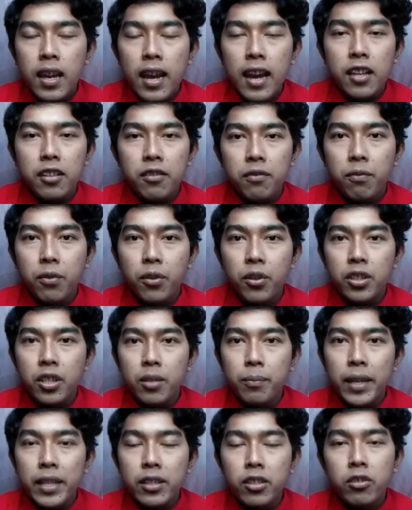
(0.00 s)
As for the
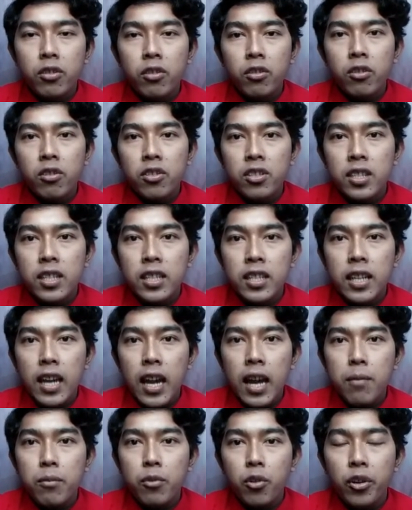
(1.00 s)
methodology,
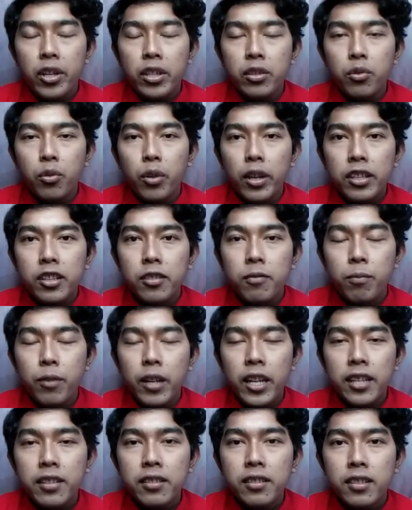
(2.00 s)
I'm going to
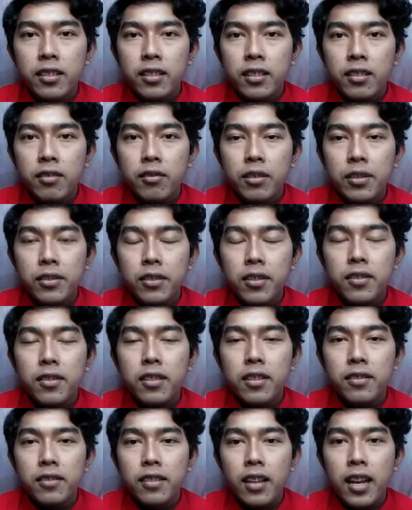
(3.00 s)
explain the research
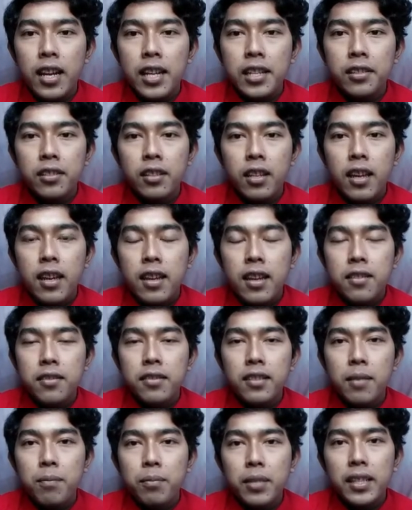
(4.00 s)
design,
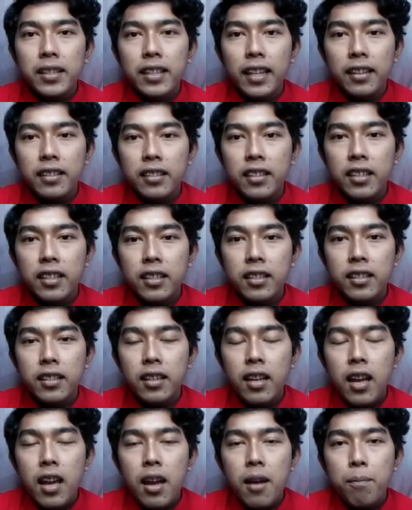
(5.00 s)
sampling technique,
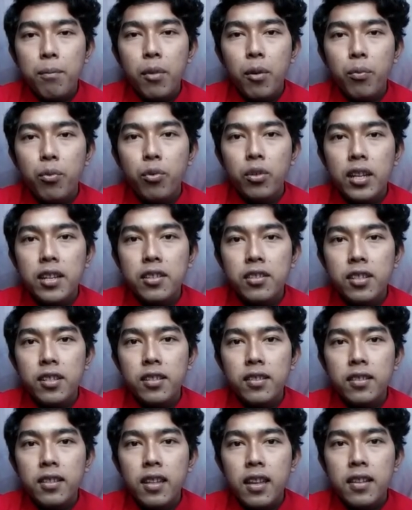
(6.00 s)

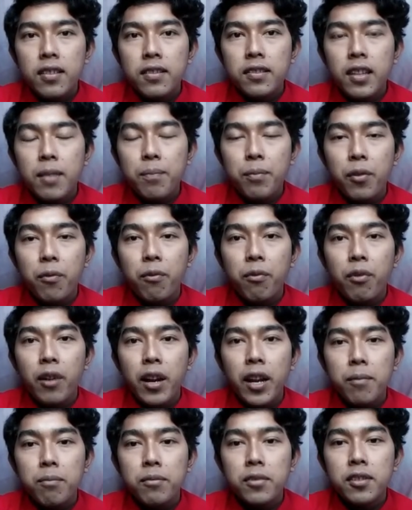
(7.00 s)
population, sample
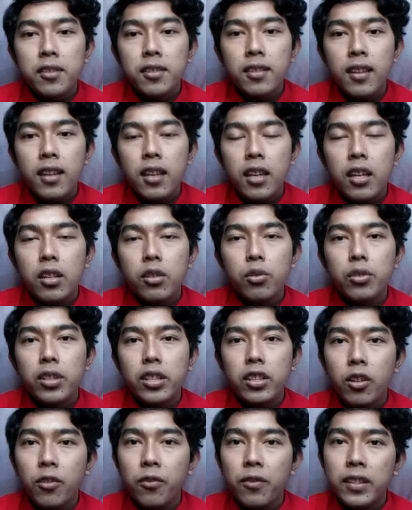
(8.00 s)
frames,
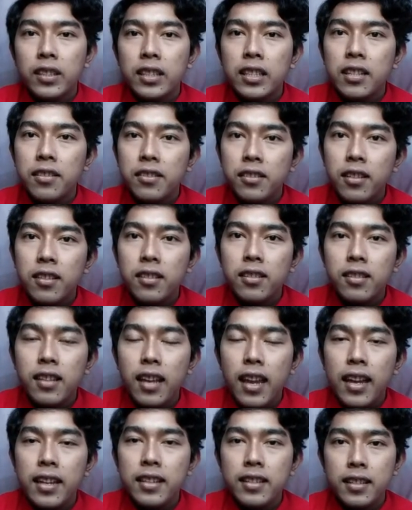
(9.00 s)
unit of analysis,
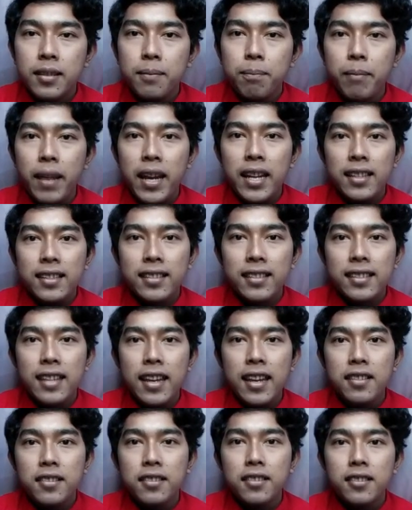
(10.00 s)
and the pilot
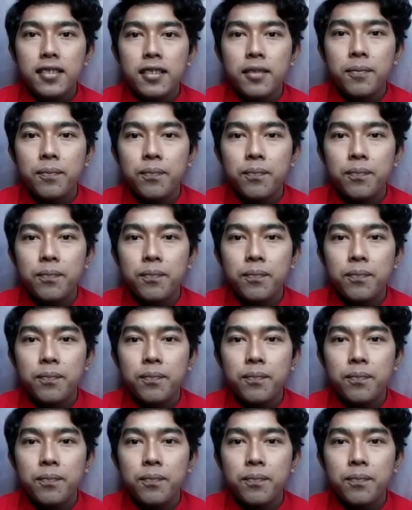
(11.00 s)
test.